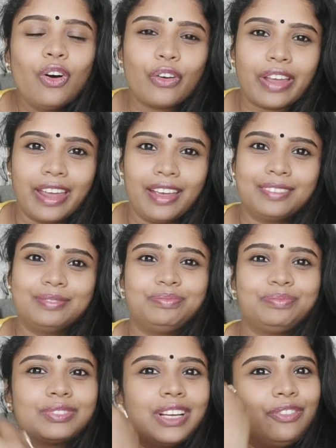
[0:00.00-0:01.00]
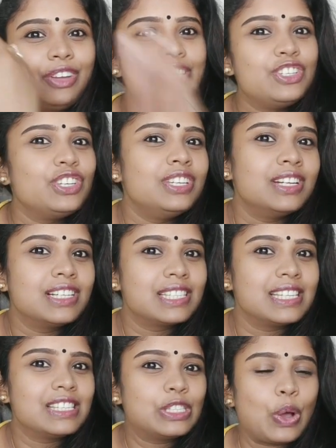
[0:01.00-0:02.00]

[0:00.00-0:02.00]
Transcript: okay, when she hears this